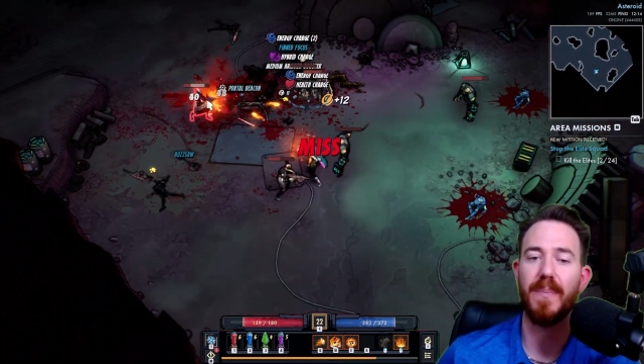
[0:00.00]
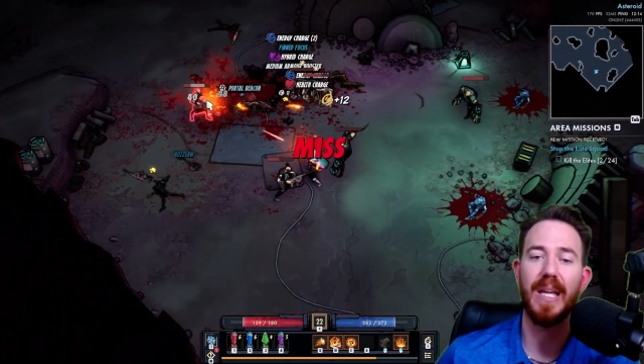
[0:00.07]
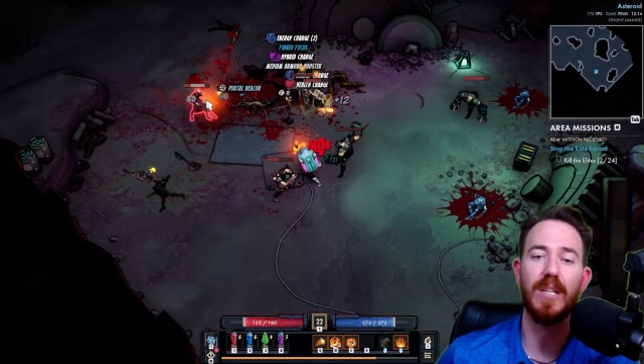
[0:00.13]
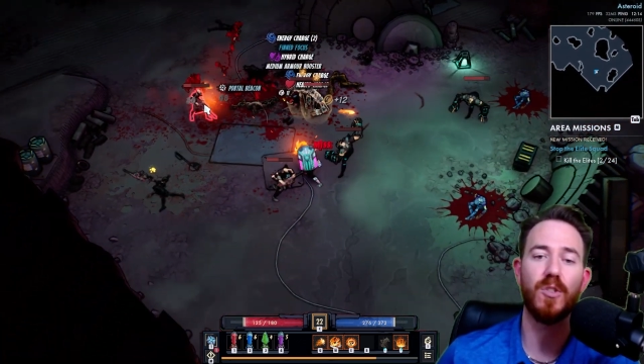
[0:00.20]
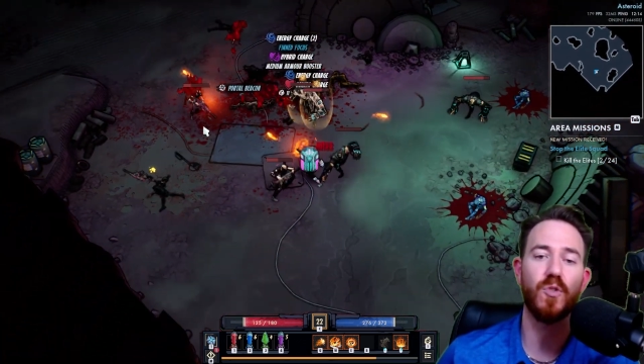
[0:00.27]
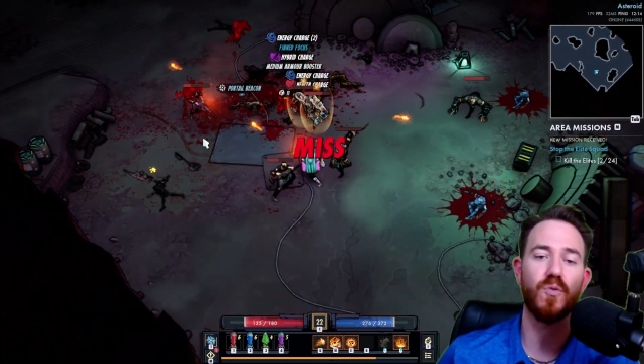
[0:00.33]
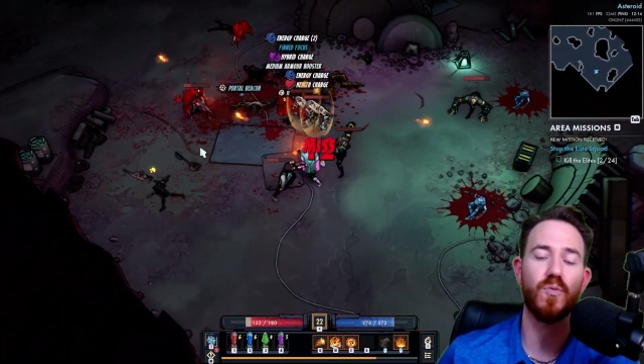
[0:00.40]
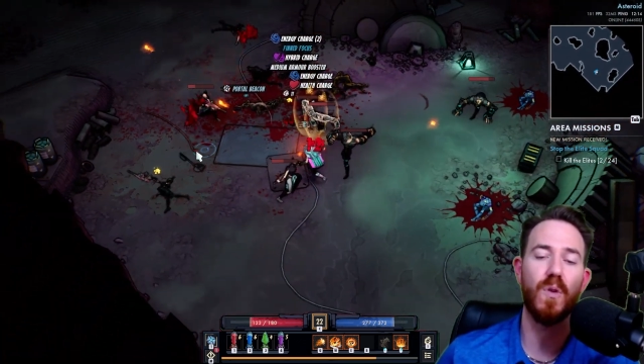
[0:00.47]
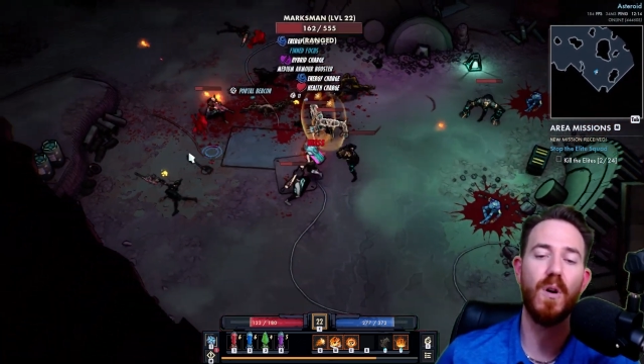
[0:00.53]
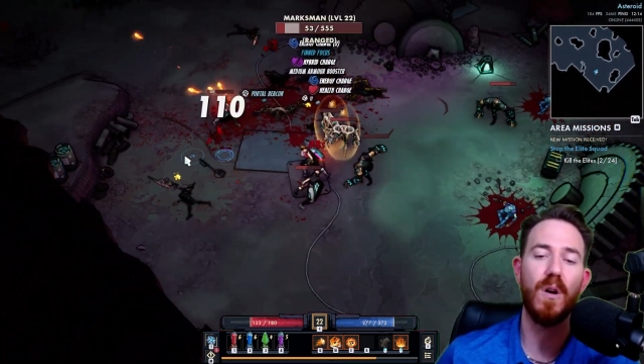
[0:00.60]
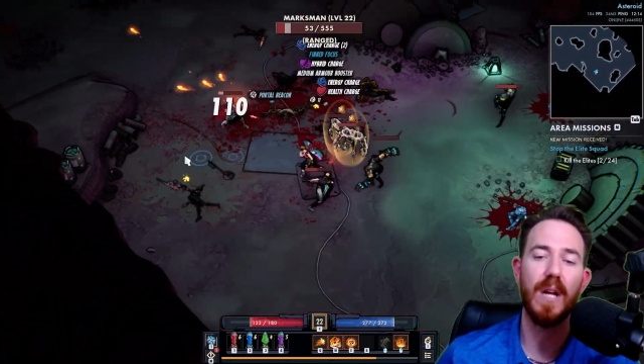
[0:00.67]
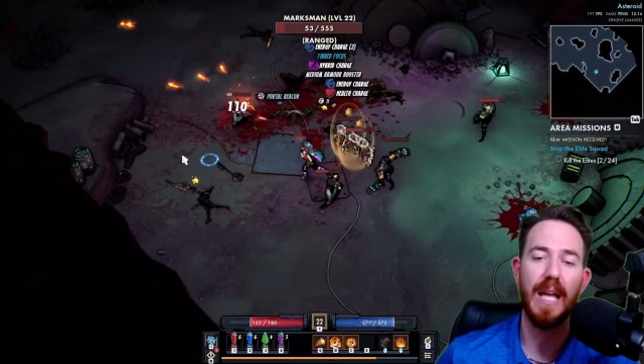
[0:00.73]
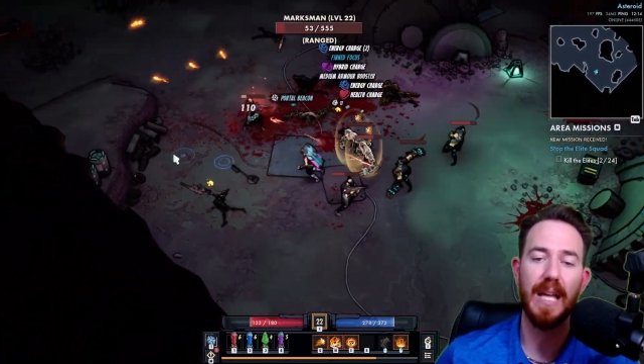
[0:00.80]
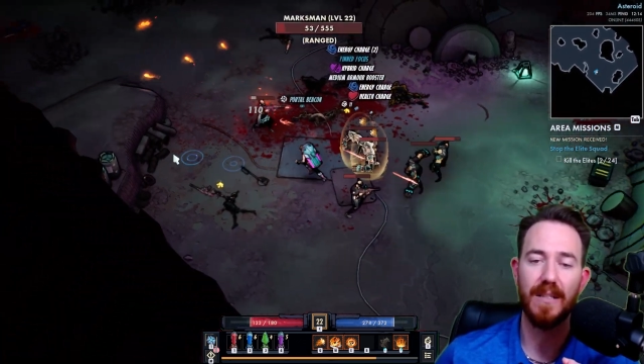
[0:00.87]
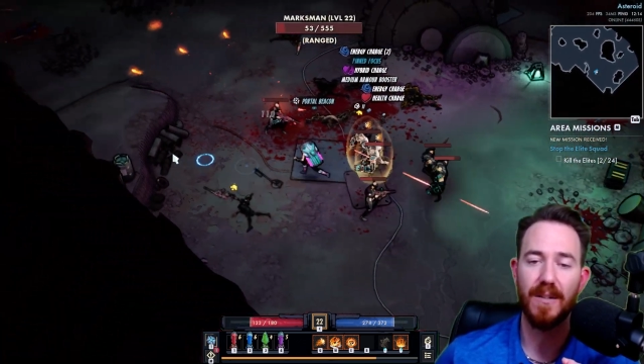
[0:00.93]
a strong
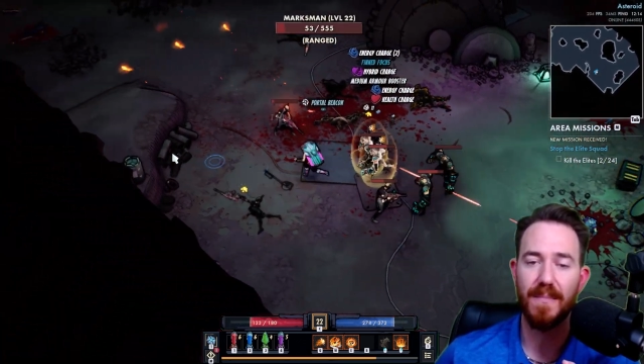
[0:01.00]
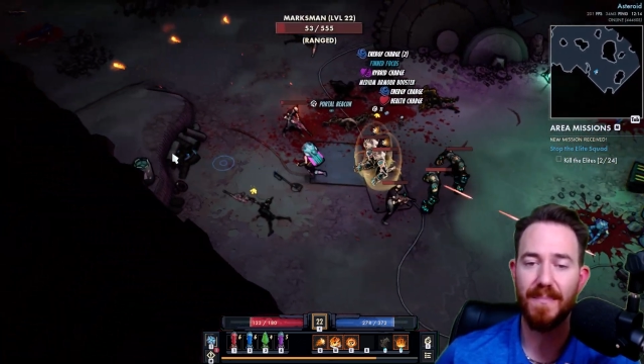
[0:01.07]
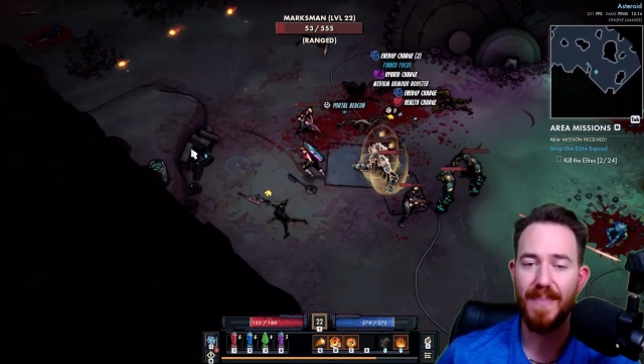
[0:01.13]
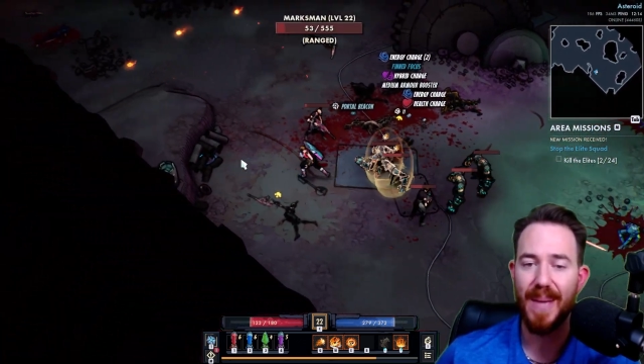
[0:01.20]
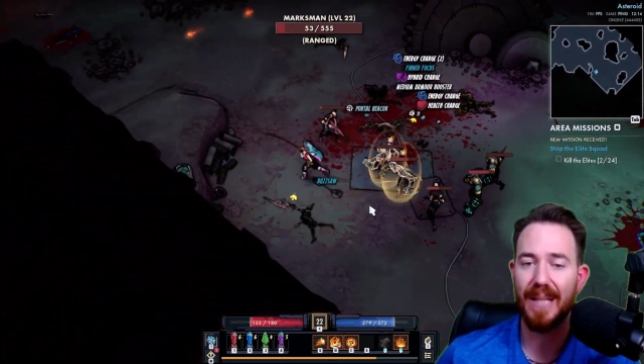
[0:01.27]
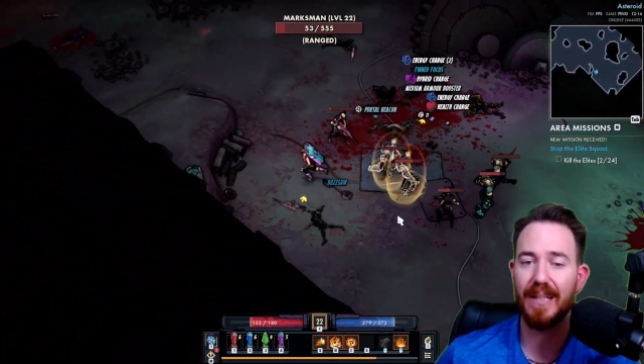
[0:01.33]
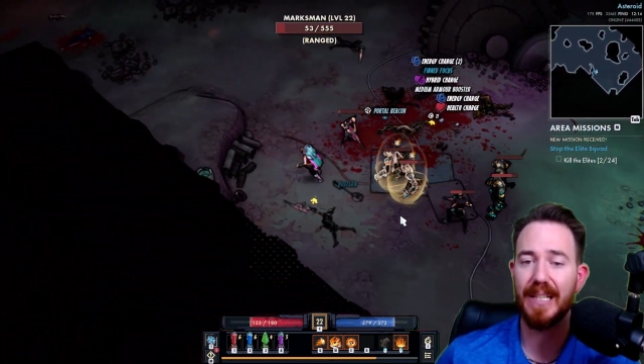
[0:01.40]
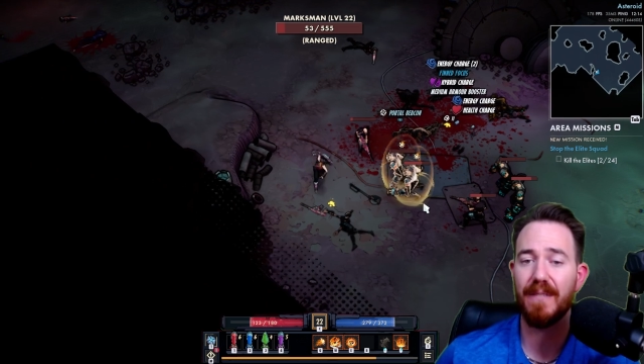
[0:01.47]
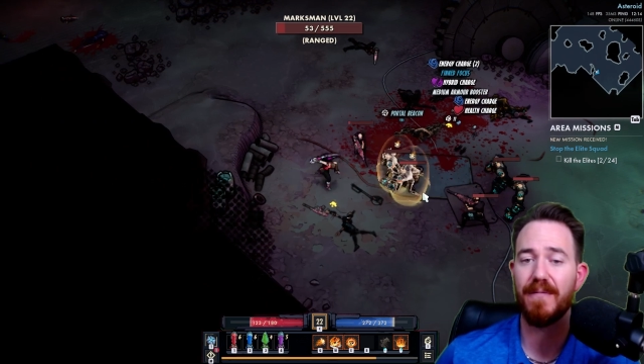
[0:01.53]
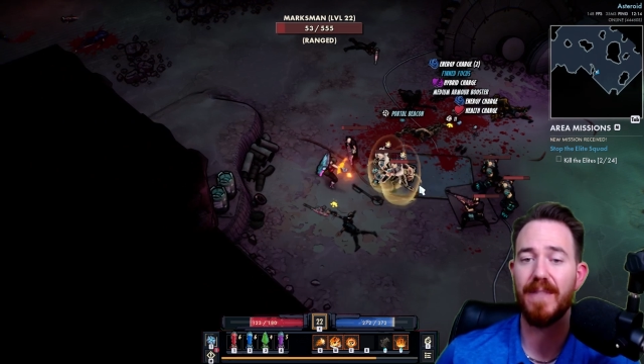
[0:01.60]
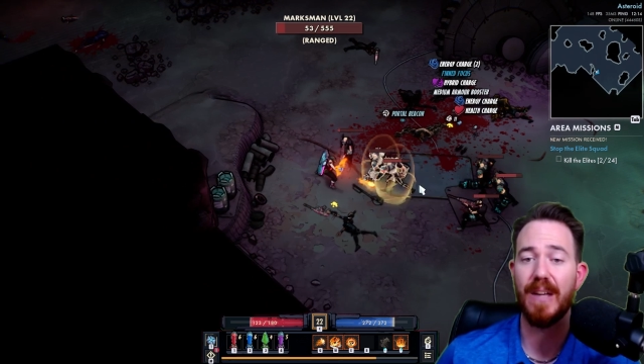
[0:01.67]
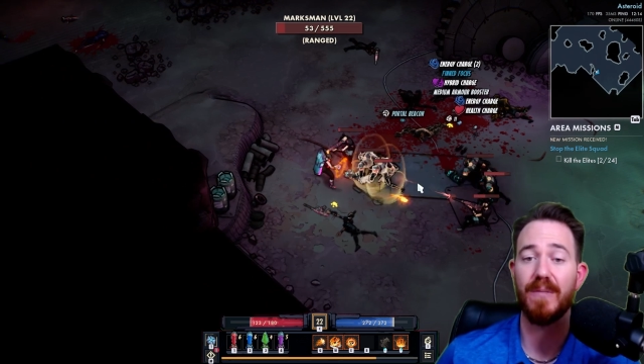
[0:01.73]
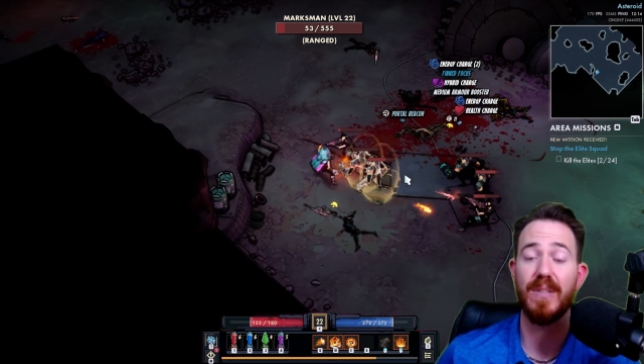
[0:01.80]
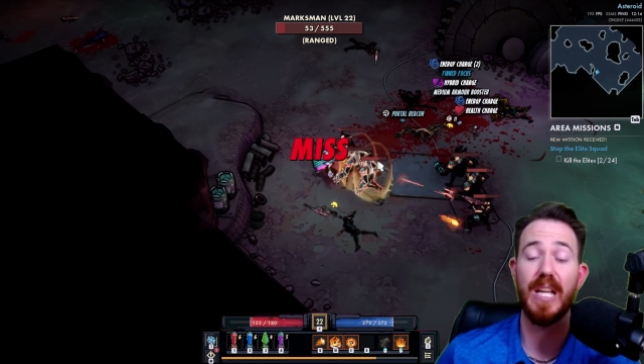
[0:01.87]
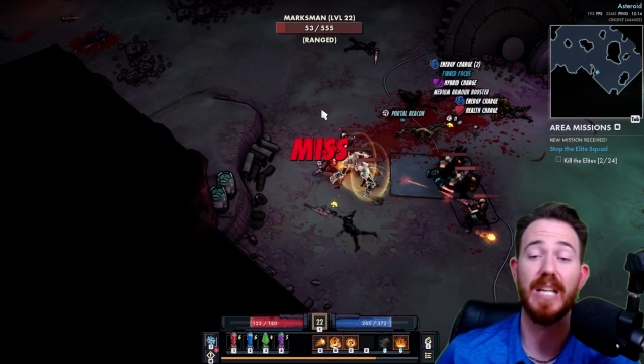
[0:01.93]
and compelling
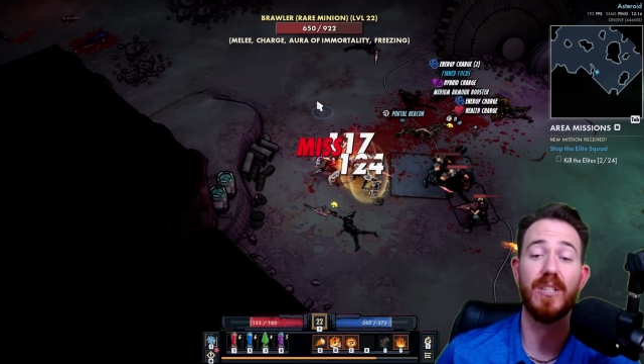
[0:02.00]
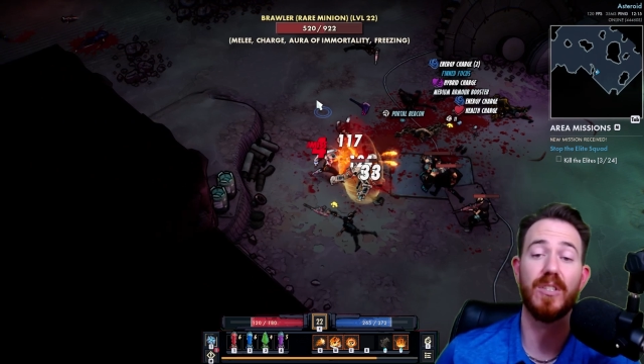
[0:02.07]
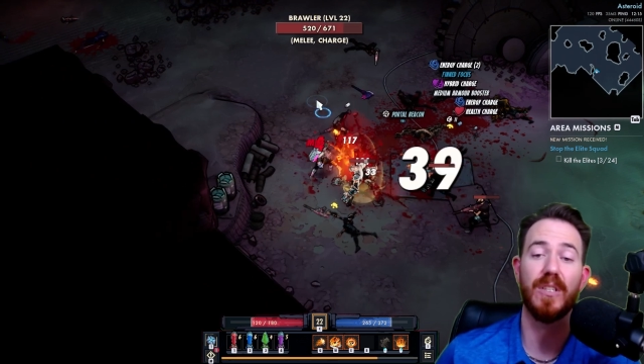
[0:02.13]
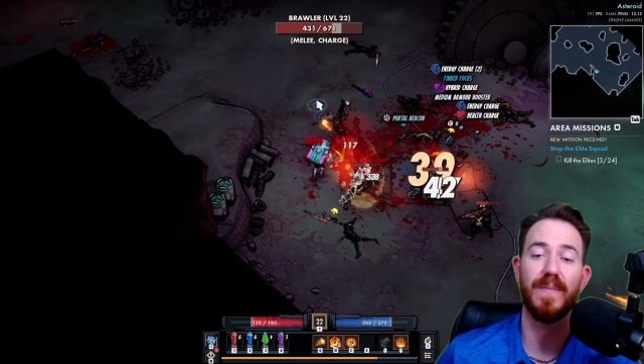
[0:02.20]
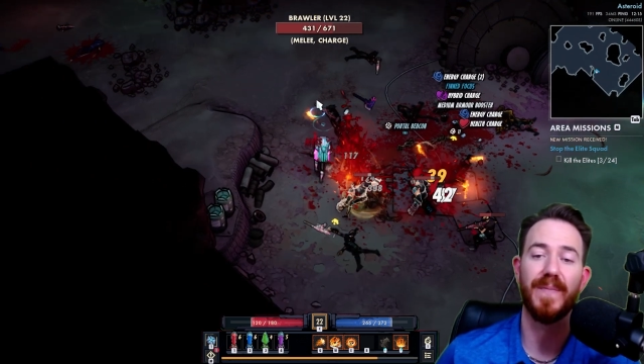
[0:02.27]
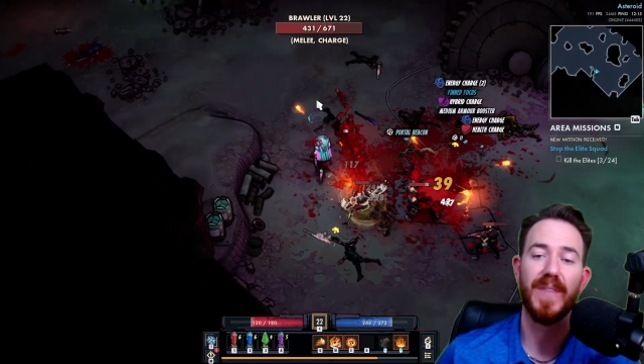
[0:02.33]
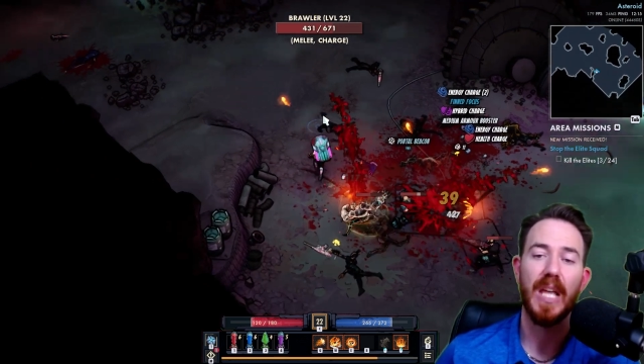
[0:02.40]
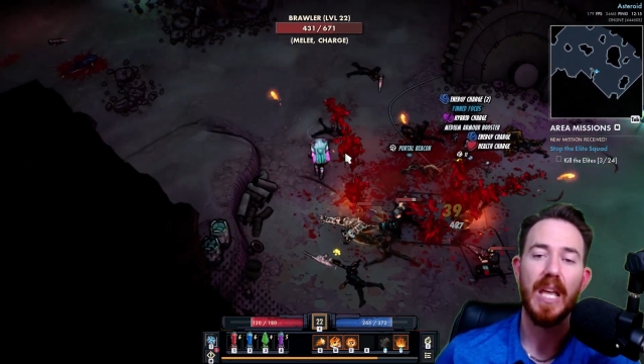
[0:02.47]
foundation.